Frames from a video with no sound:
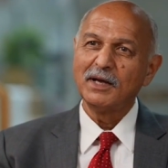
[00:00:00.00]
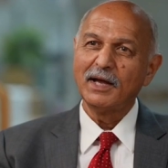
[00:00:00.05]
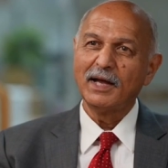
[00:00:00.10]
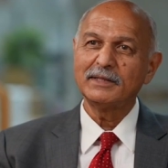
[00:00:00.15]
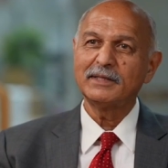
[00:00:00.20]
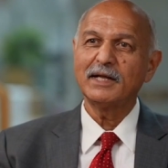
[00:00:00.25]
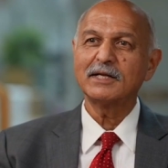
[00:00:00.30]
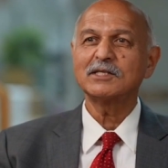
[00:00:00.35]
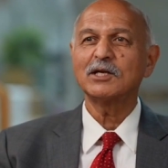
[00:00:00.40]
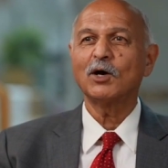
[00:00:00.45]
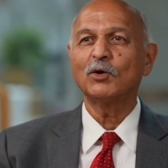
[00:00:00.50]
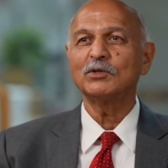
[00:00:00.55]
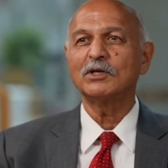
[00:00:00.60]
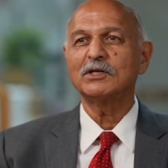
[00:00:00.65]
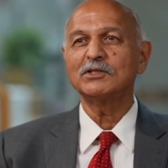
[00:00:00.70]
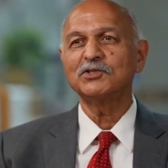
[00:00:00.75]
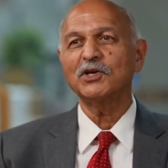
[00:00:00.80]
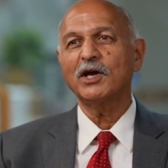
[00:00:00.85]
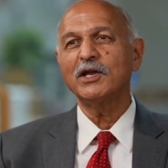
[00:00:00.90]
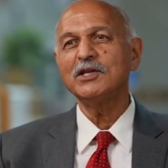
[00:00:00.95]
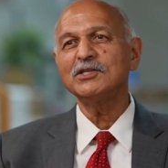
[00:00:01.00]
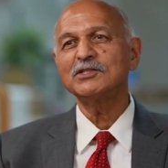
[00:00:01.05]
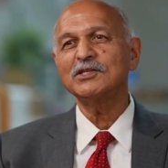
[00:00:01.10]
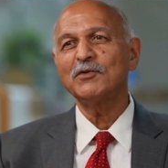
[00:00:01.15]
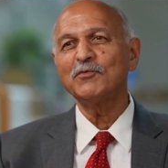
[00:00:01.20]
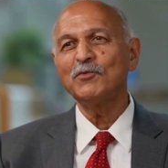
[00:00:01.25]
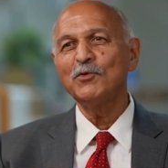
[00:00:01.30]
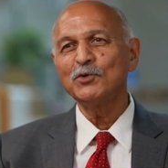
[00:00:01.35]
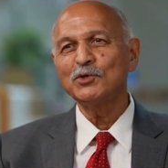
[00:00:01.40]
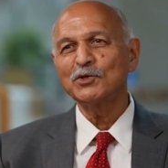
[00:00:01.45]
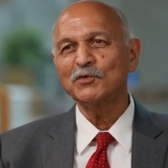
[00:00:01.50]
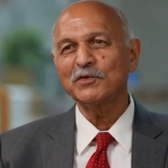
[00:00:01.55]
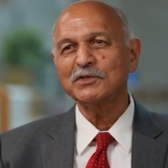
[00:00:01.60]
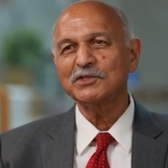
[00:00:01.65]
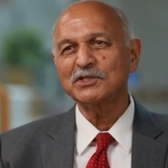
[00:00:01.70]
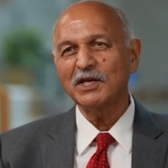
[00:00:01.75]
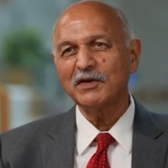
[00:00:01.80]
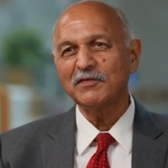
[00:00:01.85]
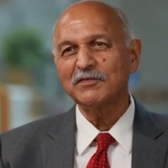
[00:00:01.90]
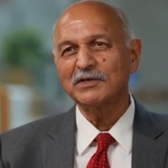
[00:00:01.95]
And that's how the Chinese Revolution
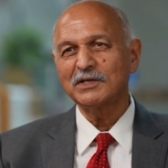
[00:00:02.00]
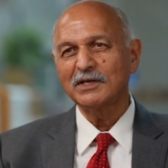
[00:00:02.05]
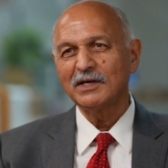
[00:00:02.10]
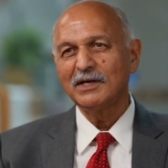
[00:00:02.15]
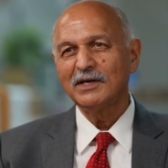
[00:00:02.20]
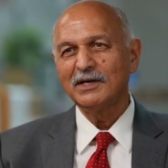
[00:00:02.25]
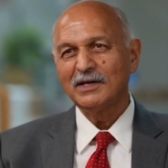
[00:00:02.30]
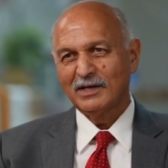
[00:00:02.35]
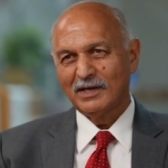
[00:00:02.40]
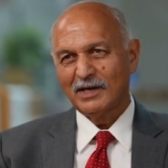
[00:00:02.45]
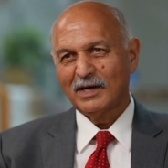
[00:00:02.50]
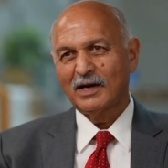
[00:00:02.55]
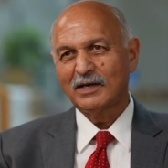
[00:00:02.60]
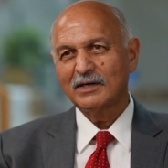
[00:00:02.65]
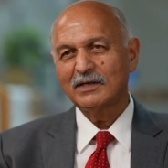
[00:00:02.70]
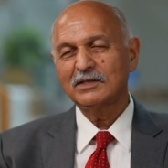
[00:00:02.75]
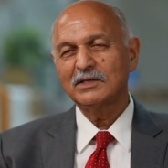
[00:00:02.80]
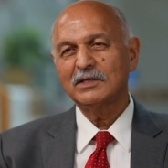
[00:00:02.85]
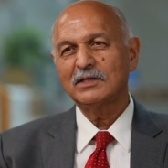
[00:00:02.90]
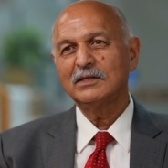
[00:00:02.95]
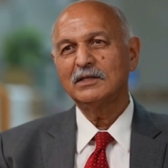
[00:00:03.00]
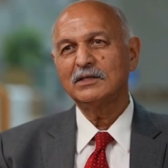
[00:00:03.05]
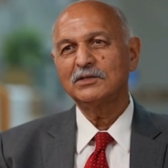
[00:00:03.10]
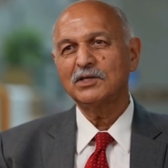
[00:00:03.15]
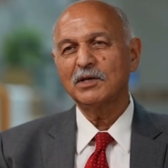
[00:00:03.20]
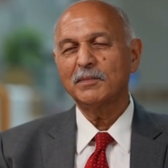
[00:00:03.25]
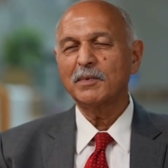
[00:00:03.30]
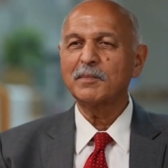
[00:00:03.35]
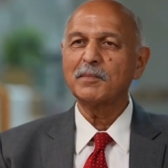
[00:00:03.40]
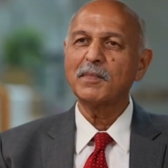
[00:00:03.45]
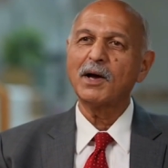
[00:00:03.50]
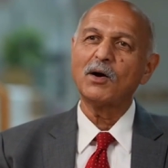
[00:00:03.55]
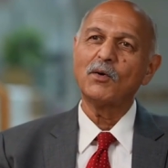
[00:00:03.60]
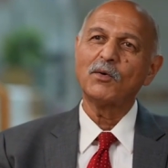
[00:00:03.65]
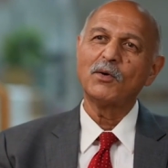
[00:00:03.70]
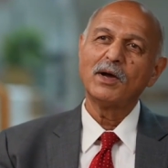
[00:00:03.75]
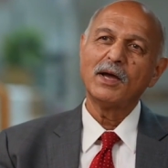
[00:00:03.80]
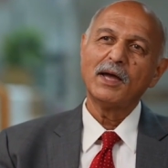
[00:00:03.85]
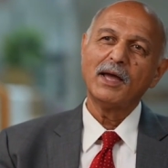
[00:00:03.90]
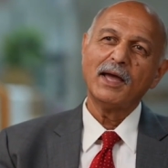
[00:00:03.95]
was saved under Chairman Mao.